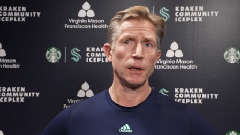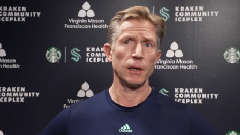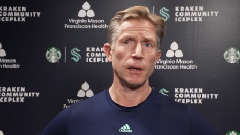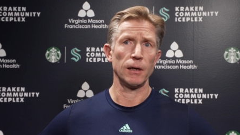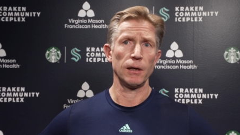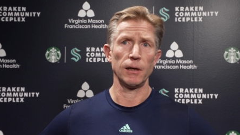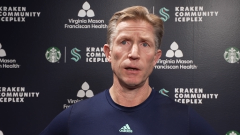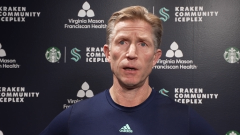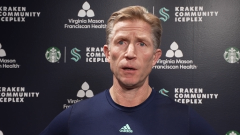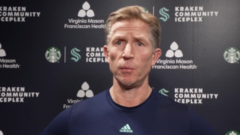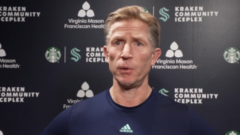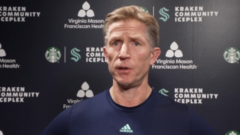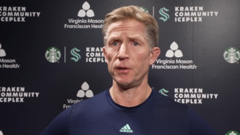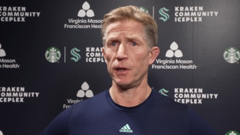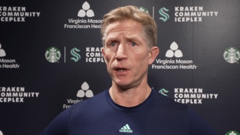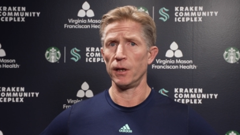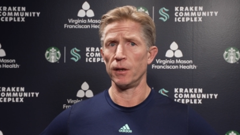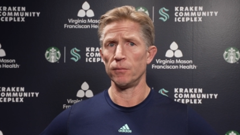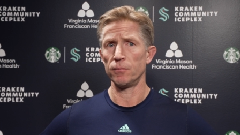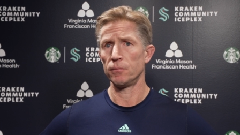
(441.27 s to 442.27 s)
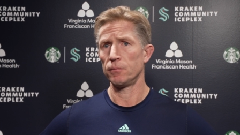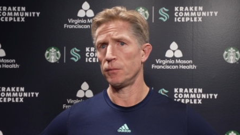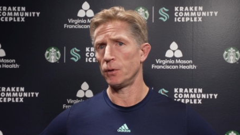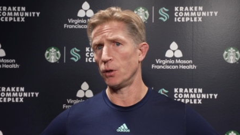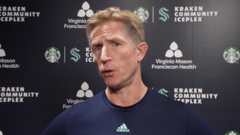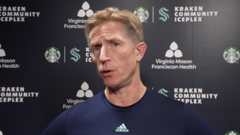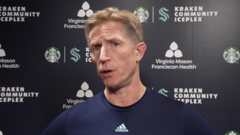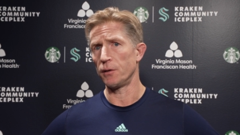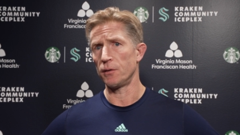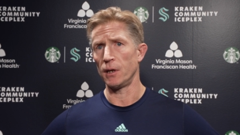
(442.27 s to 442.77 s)
um, and then you
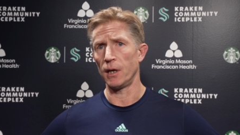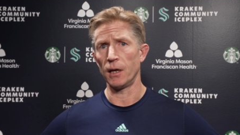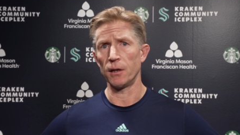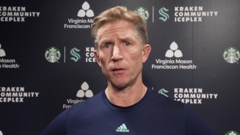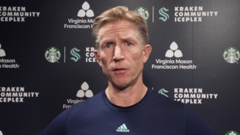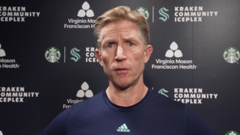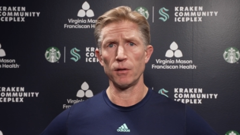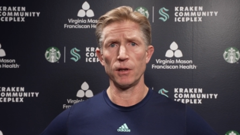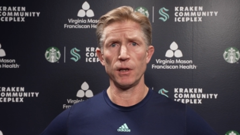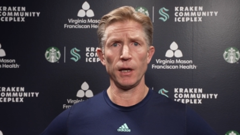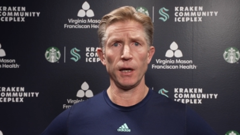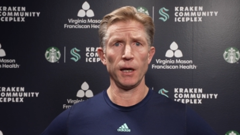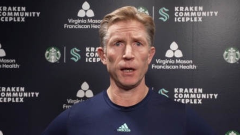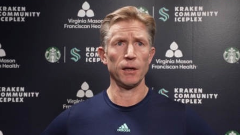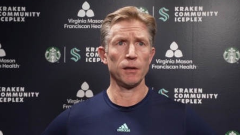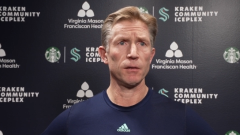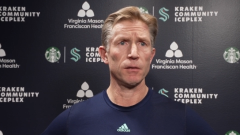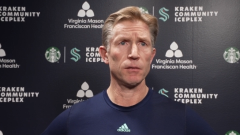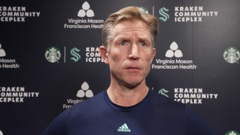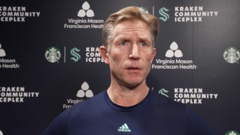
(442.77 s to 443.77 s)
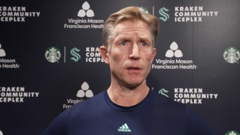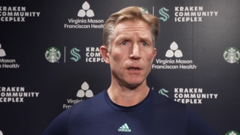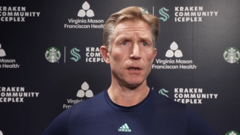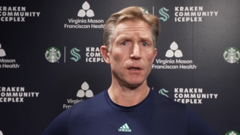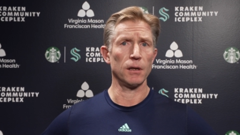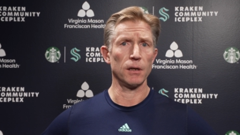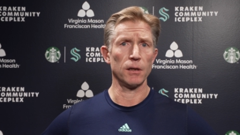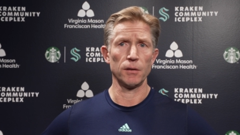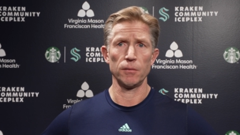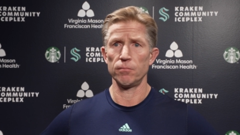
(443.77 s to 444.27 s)
know at the end of the day,
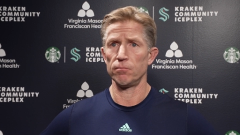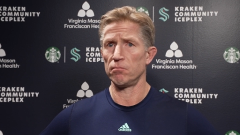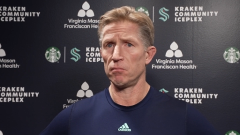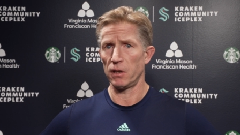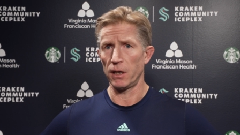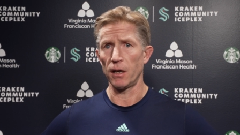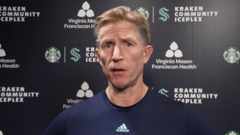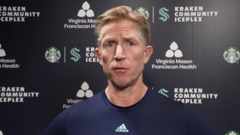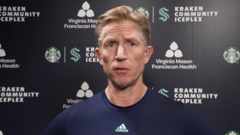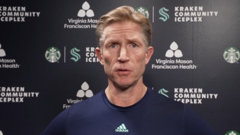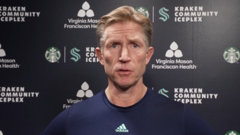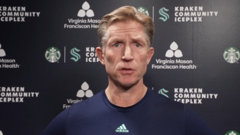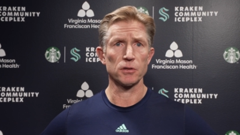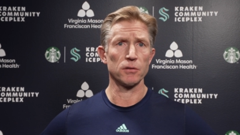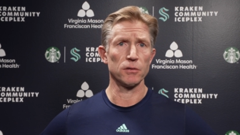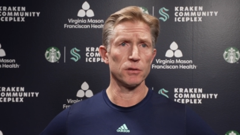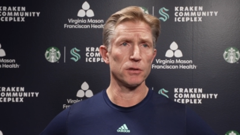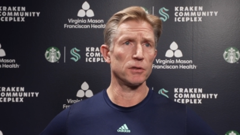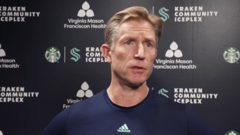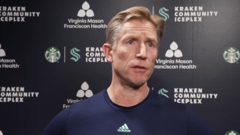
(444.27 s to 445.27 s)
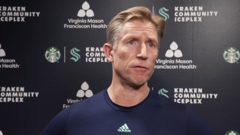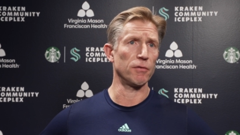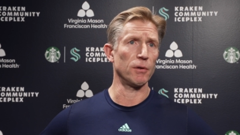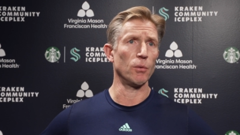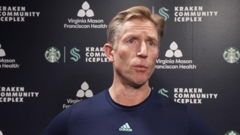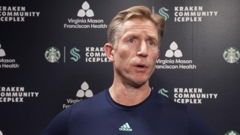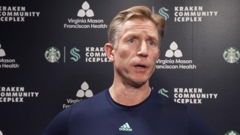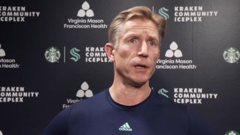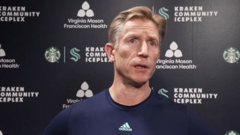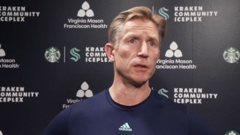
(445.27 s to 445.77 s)
uh, yeah, there's there's
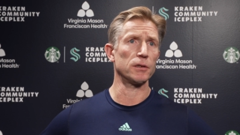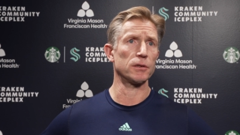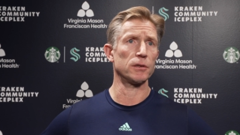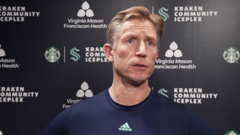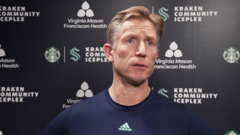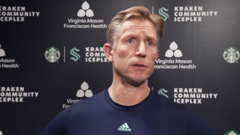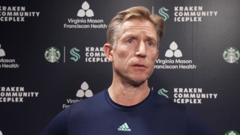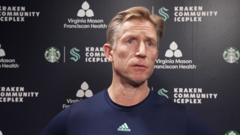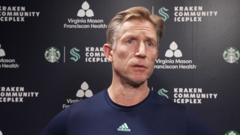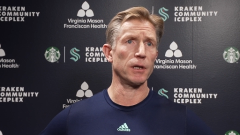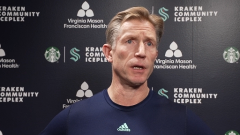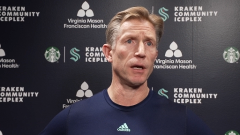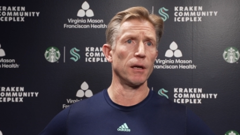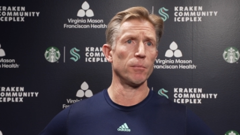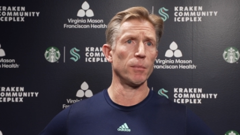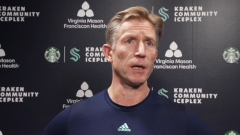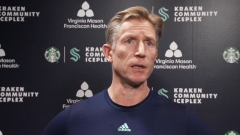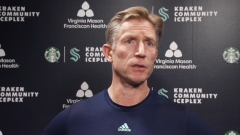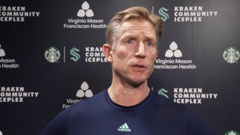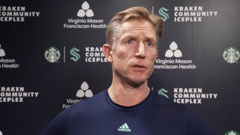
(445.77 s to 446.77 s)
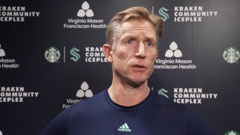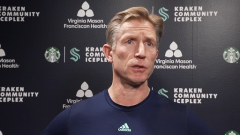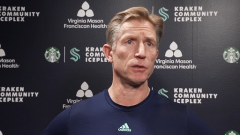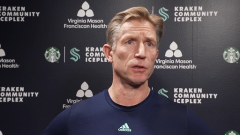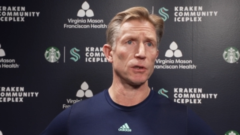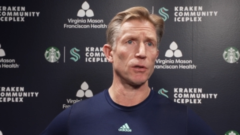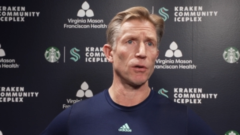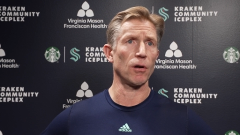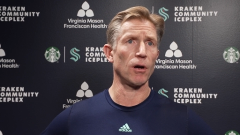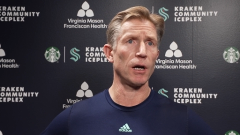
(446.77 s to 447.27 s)
different ways to, to get
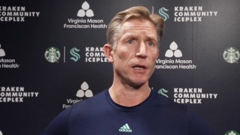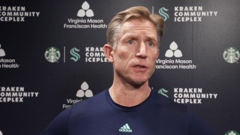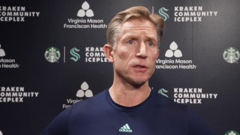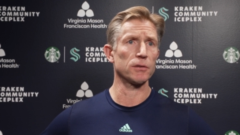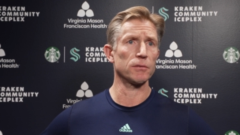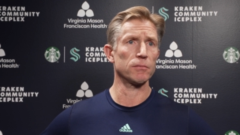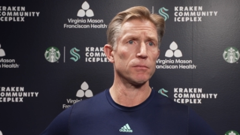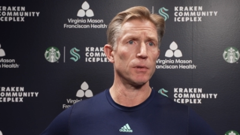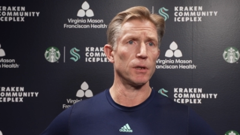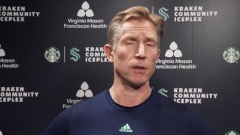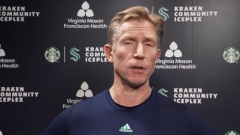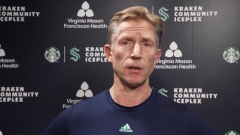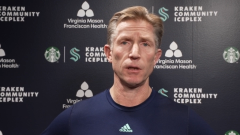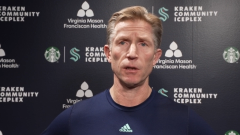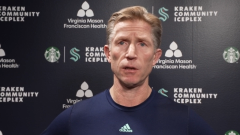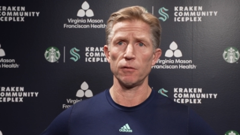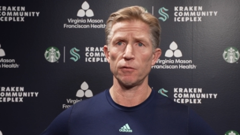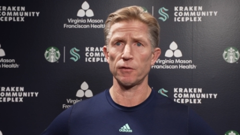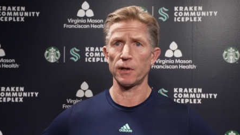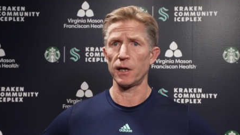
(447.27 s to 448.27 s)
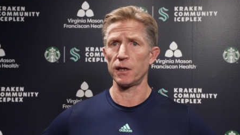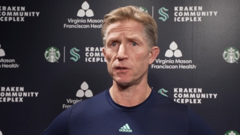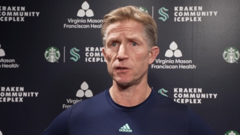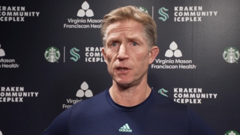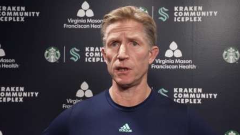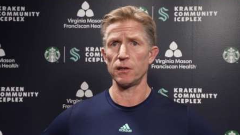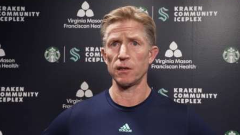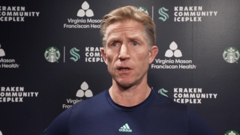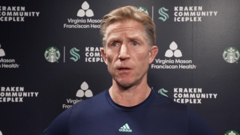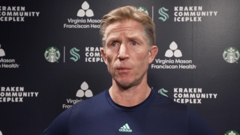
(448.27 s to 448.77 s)
messages across, and if guys
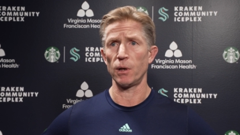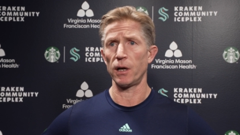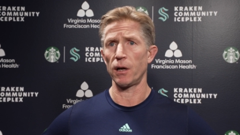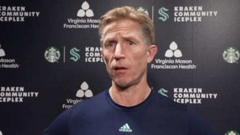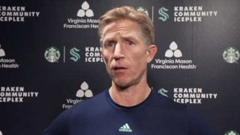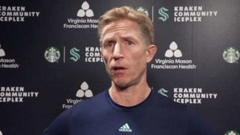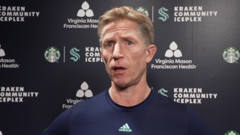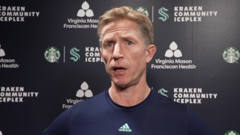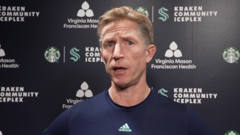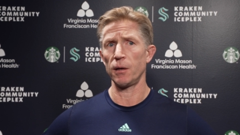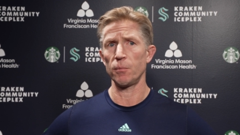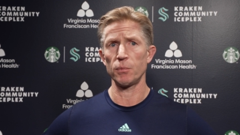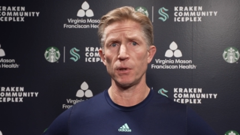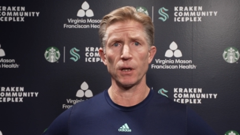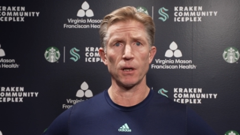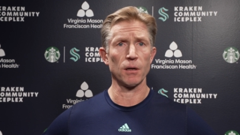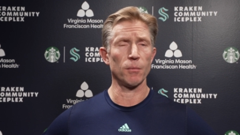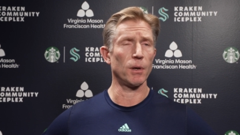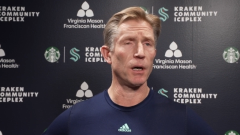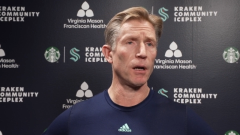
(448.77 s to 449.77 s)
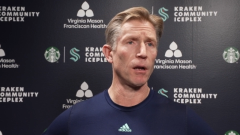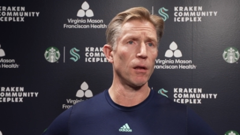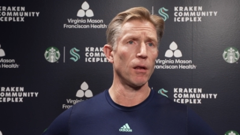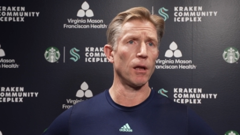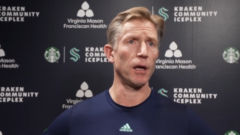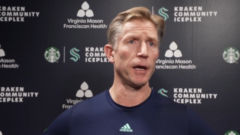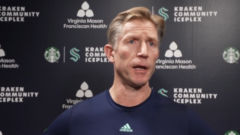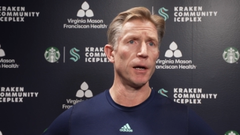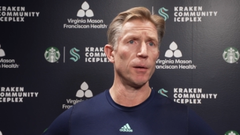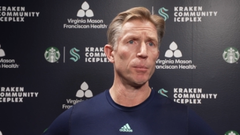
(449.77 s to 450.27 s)
need to come out of the lineup, they come out of the
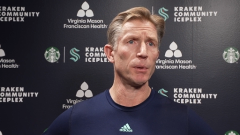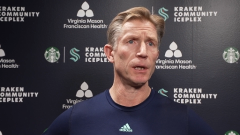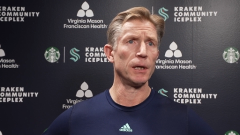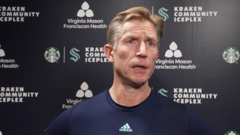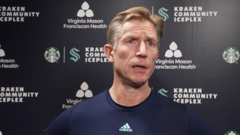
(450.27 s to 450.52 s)
lineup.